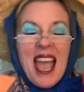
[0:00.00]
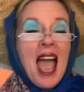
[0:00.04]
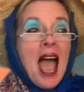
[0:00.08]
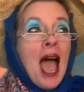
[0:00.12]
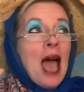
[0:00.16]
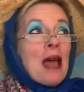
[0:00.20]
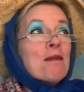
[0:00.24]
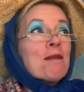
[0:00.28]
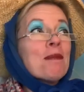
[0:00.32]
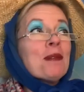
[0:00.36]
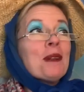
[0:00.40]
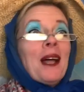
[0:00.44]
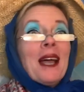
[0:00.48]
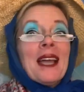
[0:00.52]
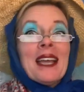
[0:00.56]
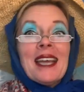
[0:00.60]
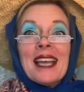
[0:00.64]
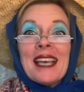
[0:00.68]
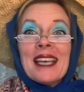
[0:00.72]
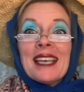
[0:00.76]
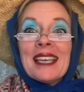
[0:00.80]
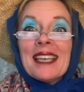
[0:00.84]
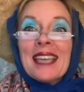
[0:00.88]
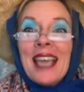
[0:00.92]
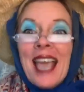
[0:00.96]
and play
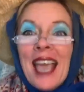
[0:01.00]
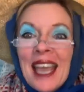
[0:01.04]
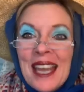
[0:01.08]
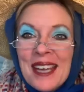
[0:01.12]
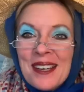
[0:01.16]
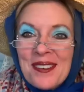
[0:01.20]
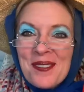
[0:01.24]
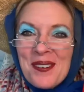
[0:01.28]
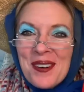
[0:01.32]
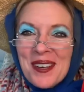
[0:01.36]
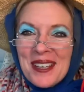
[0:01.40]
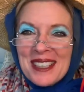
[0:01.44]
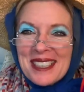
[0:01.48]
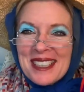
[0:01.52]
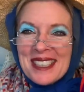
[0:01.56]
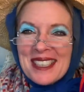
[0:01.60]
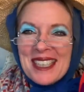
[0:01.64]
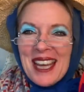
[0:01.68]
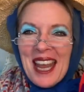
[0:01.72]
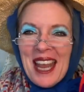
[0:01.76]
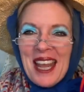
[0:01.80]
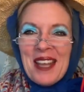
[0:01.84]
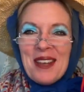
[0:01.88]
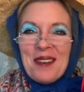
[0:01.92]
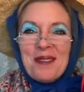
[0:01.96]
a game with
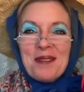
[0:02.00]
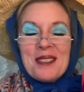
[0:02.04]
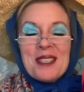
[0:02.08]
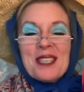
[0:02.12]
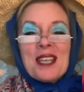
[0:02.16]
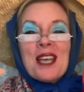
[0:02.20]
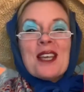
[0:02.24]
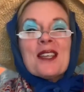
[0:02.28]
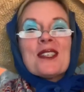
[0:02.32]
shapes.